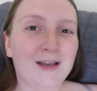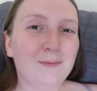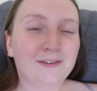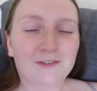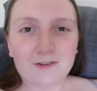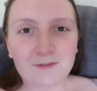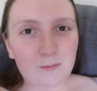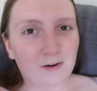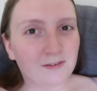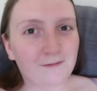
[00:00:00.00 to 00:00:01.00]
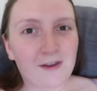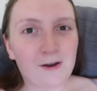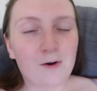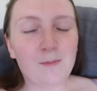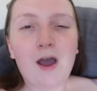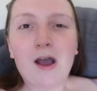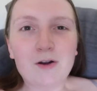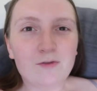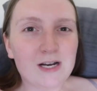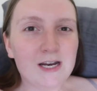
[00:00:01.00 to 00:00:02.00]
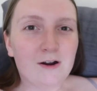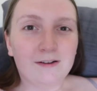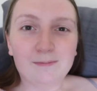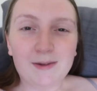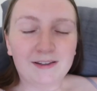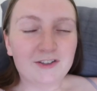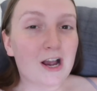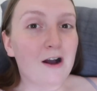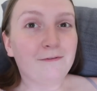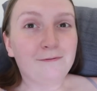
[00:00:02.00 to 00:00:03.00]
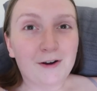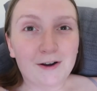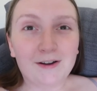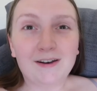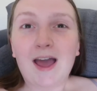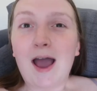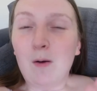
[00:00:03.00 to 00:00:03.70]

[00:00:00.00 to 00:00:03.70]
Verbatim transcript: It was such a fun one to film, a really nice mixture of fun